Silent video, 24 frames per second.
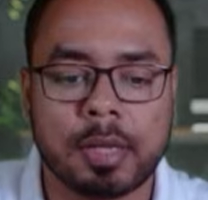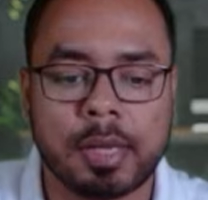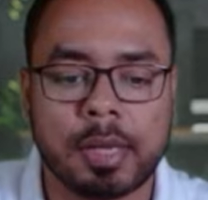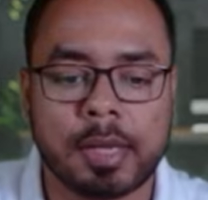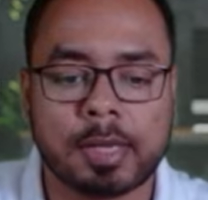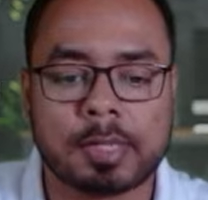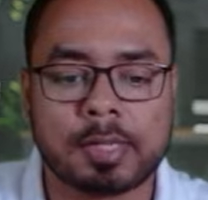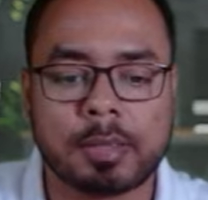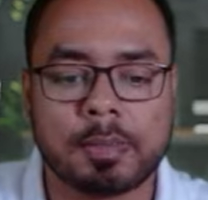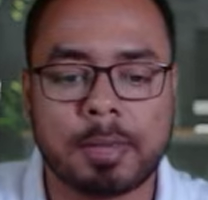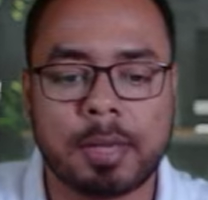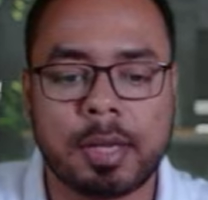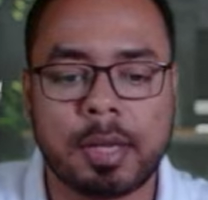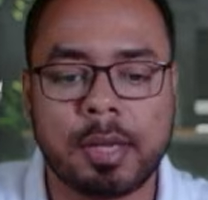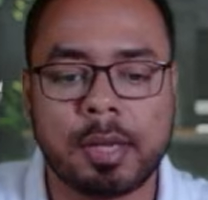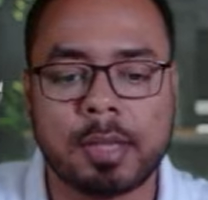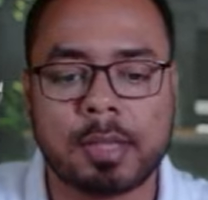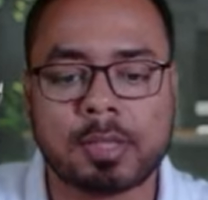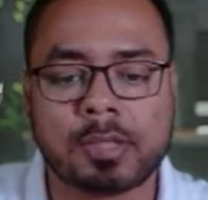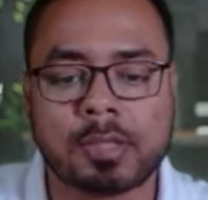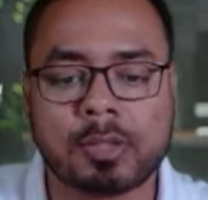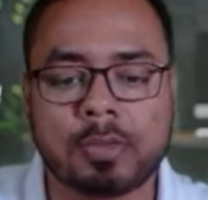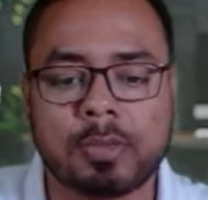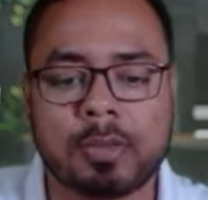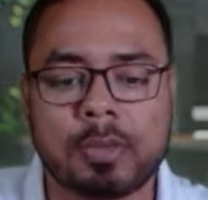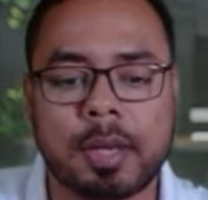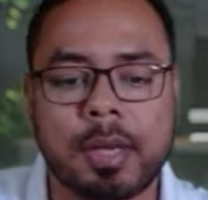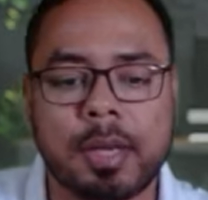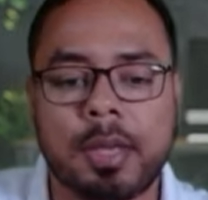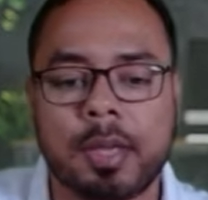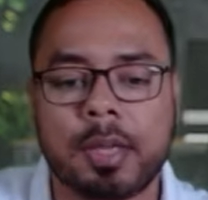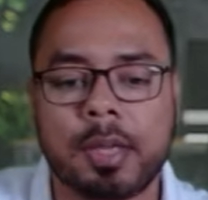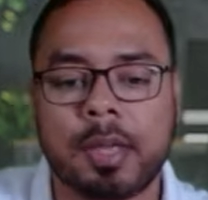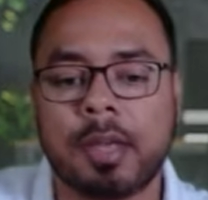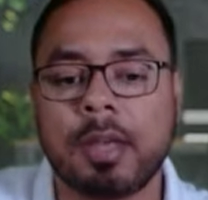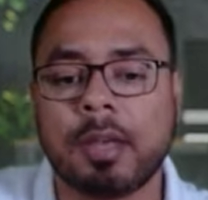x minus y
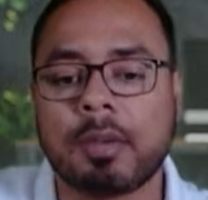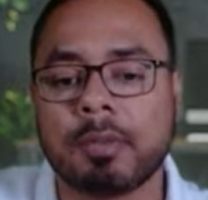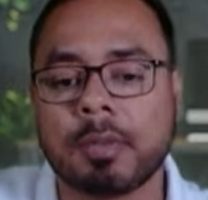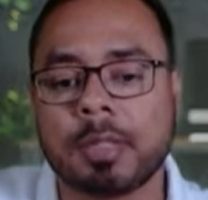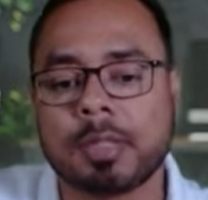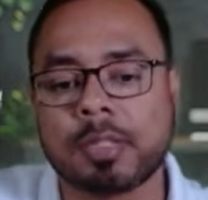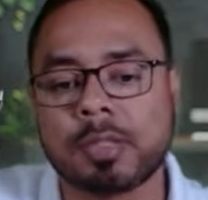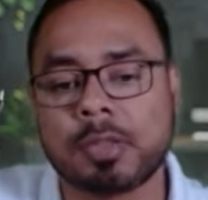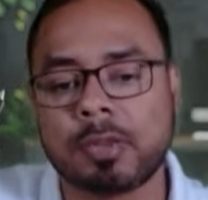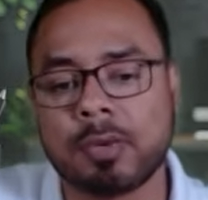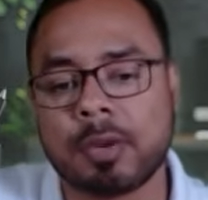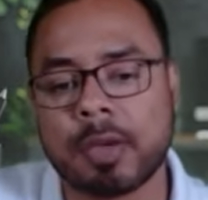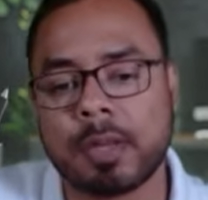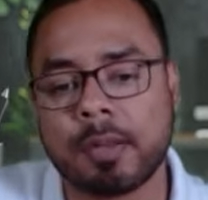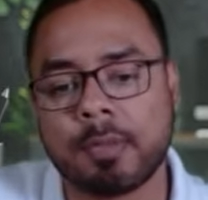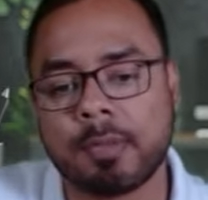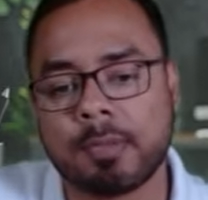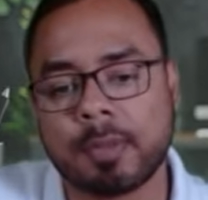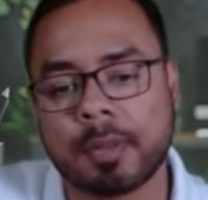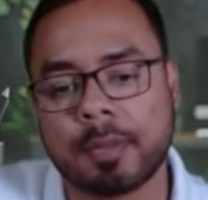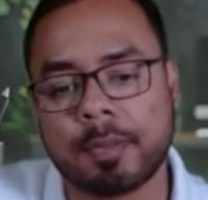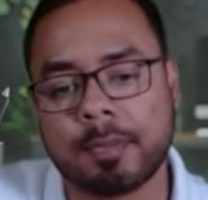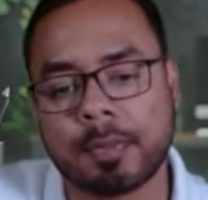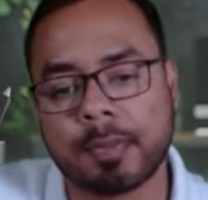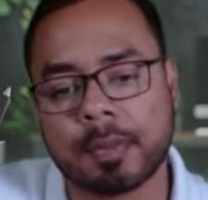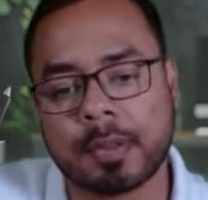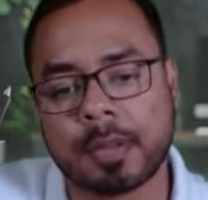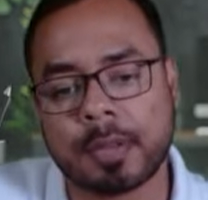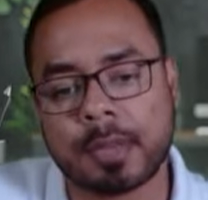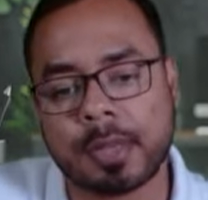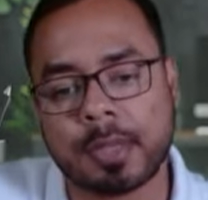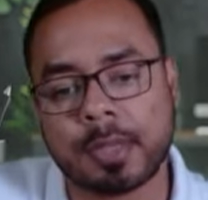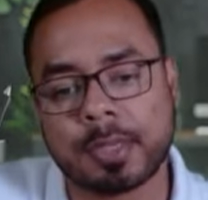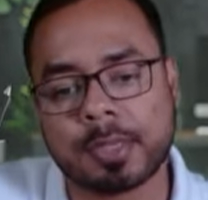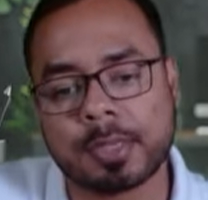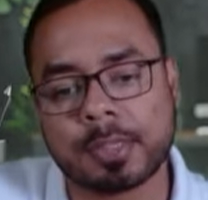equals to alpha,
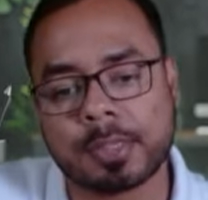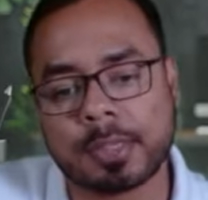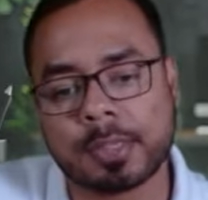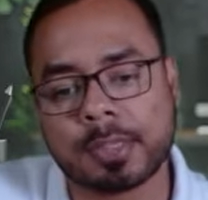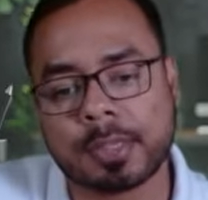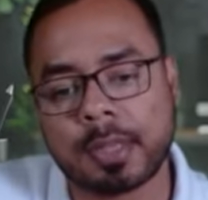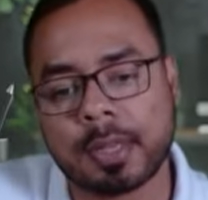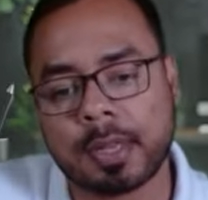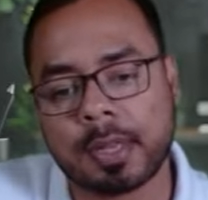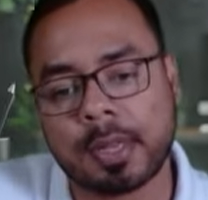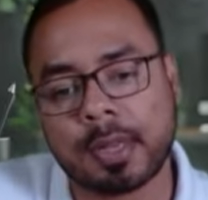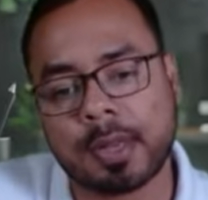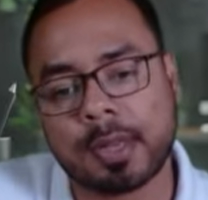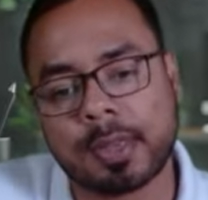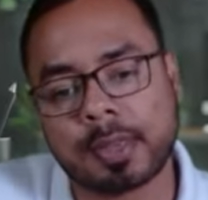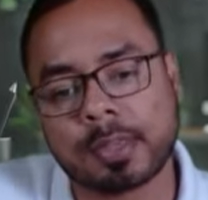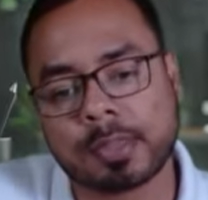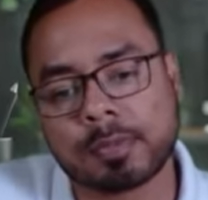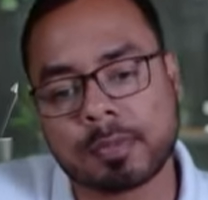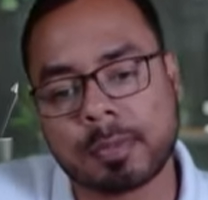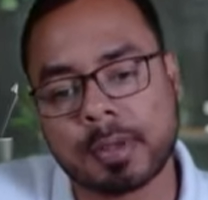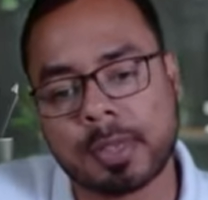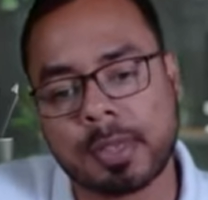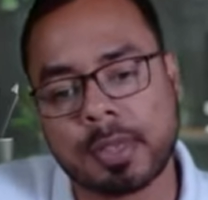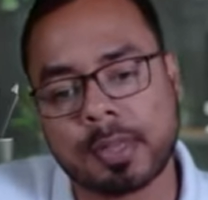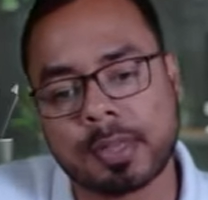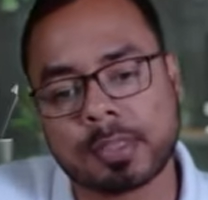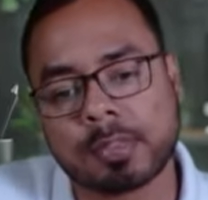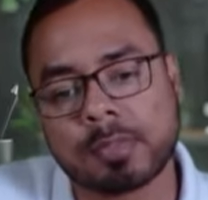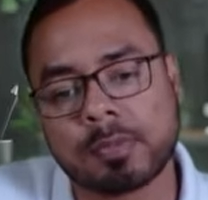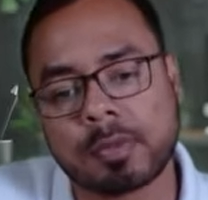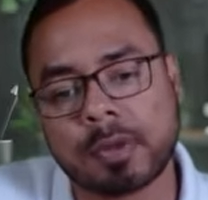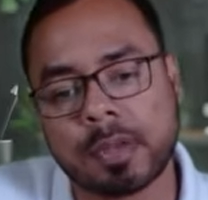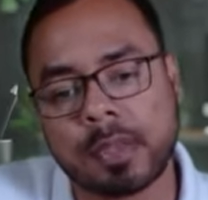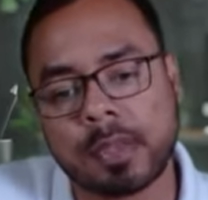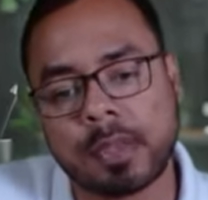right? This is the line x
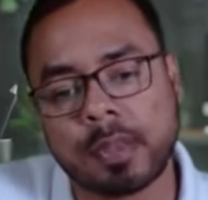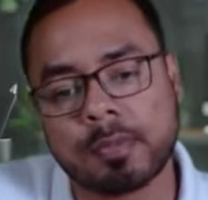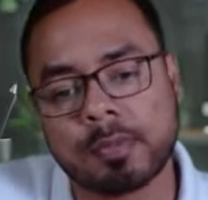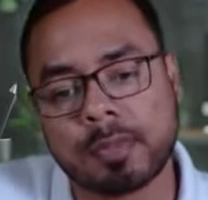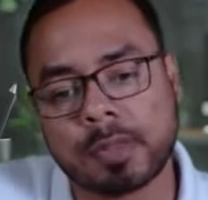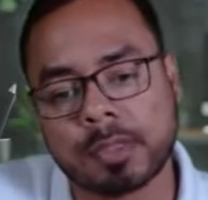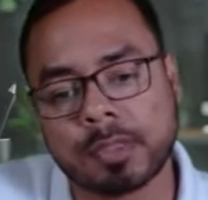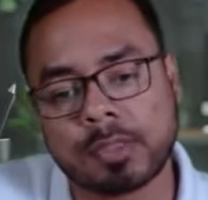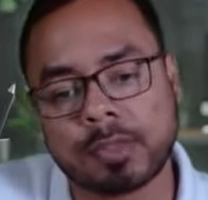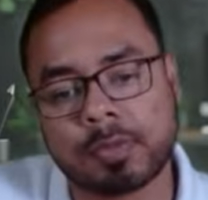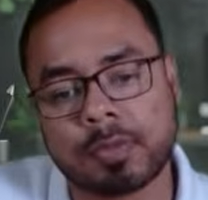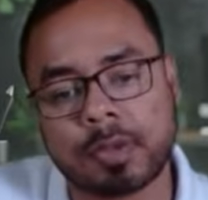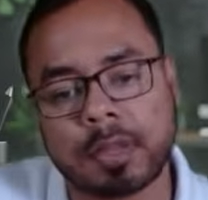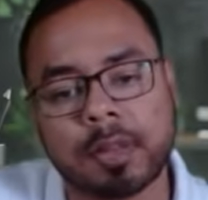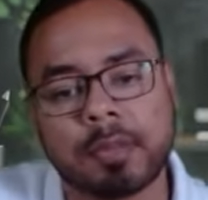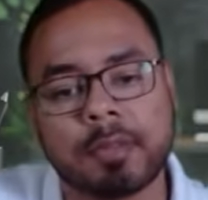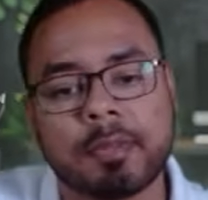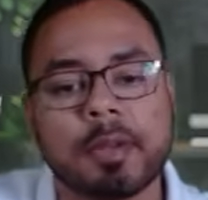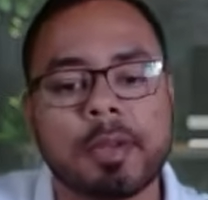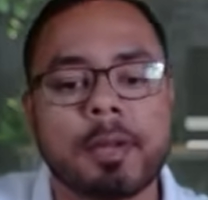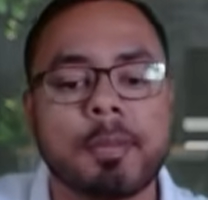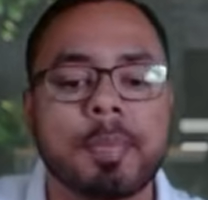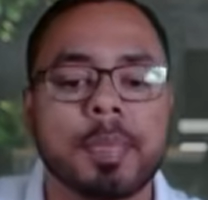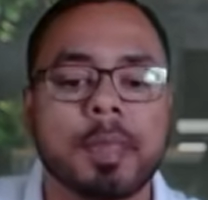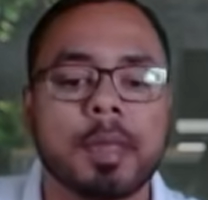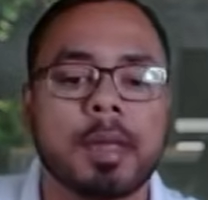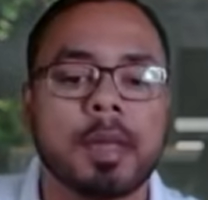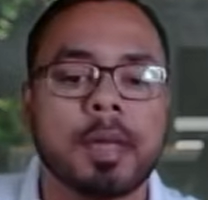minus y equals to alpha.